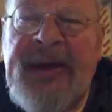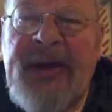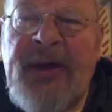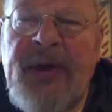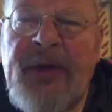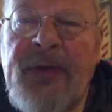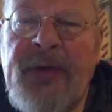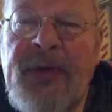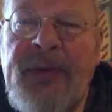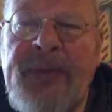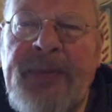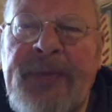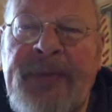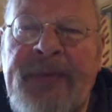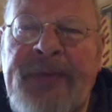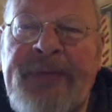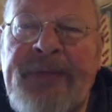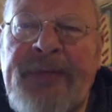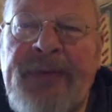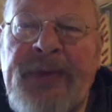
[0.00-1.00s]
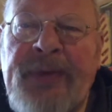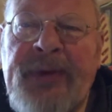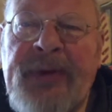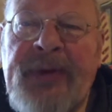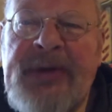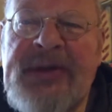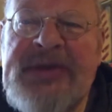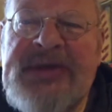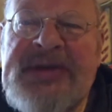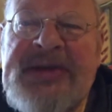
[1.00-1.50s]
groomed
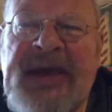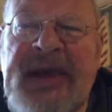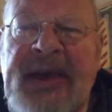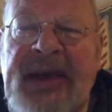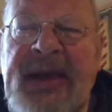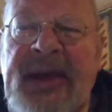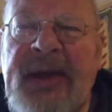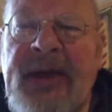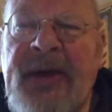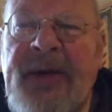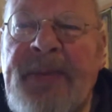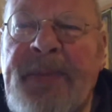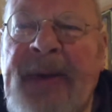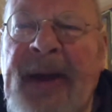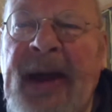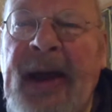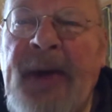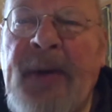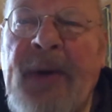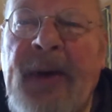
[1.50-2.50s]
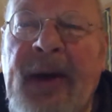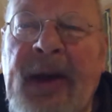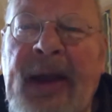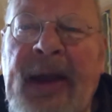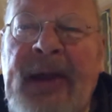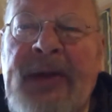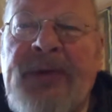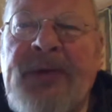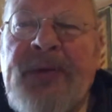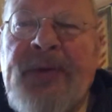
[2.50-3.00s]
for secular power
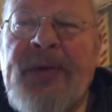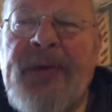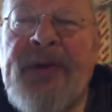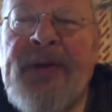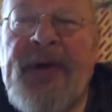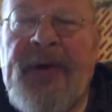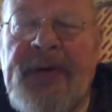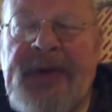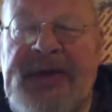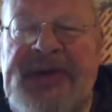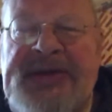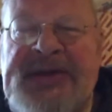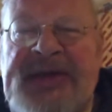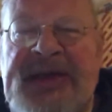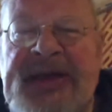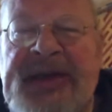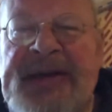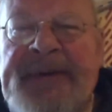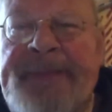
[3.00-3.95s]
and authority.